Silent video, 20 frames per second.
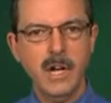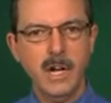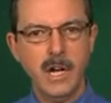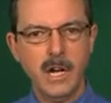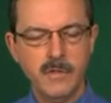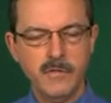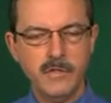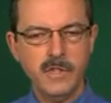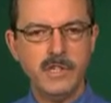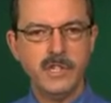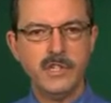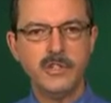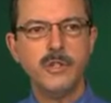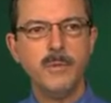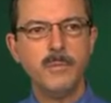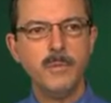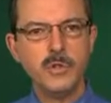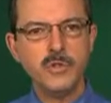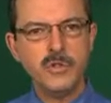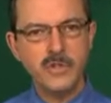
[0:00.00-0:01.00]
of the
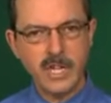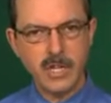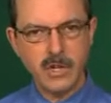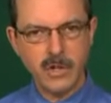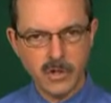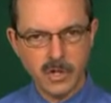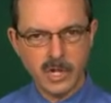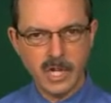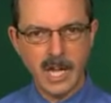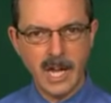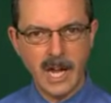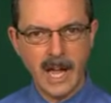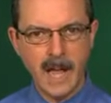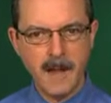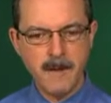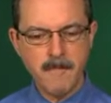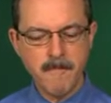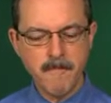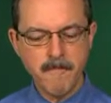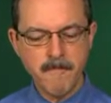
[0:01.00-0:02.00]
distribution that you're looking at.